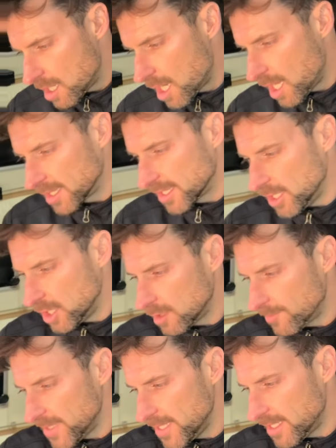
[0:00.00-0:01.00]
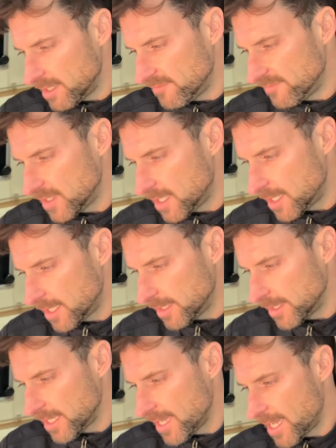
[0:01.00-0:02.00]
a little bit of, uh,
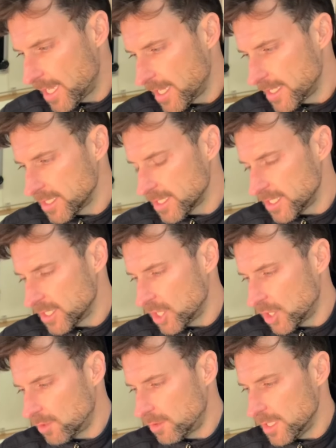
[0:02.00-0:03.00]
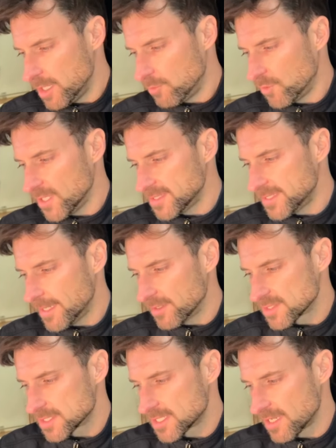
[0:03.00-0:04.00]
you know, it went down
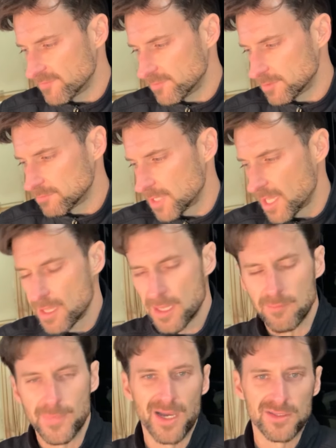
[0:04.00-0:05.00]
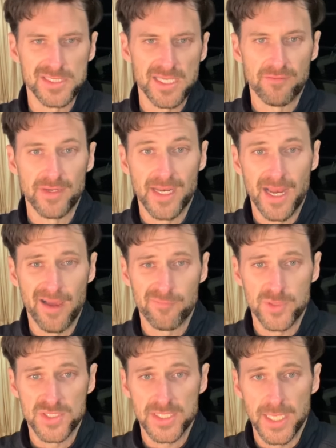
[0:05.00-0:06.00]
seven, about seven and a half
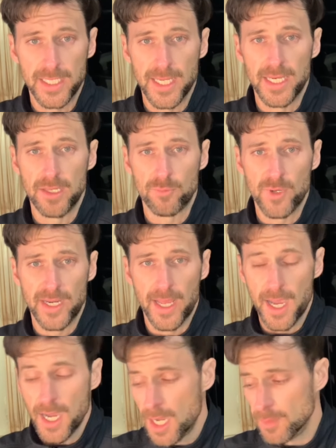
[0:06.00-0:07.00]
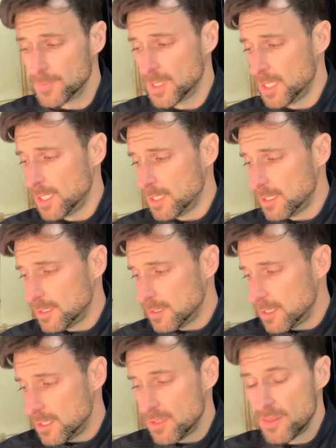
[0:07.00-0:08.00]
percent, and it went up
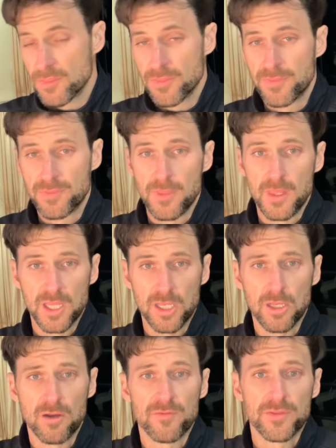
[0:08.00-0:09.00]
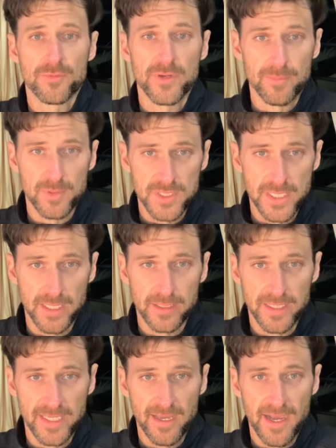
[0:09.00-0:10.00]
a little over three percent in
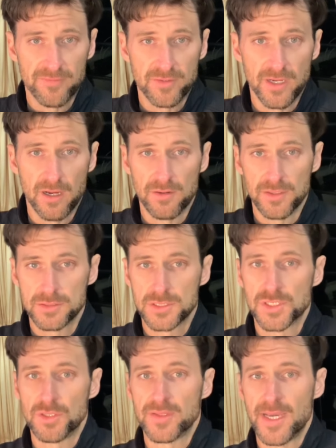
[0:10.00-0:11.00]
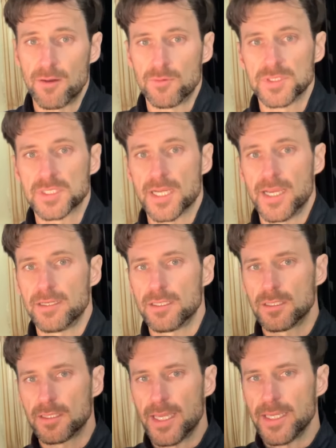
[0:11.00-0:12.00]
the after hours. So that was kind
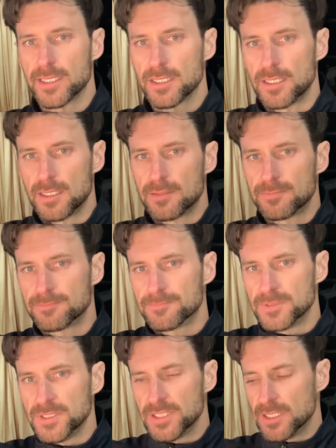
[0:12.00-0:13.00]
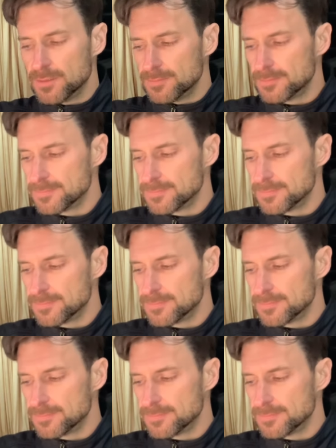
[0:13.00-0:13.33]
of like a, you know,